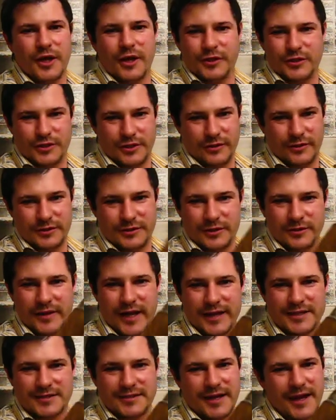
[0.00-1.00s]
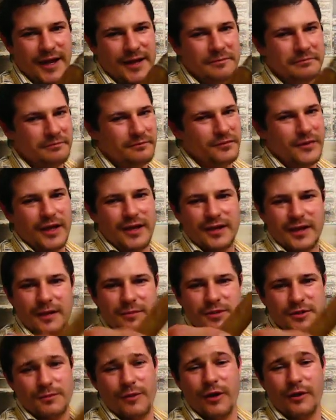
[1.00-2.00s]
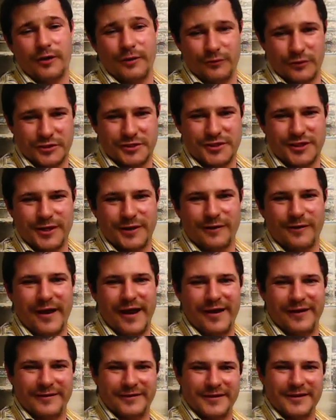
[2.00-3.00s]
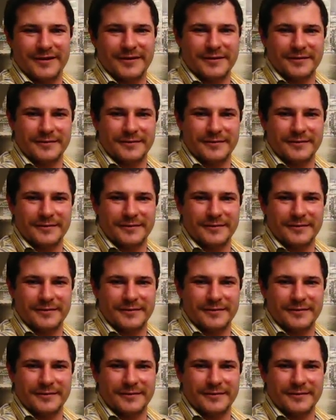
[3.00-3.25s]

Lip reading: So until next time, keep smoking. We'll see you around.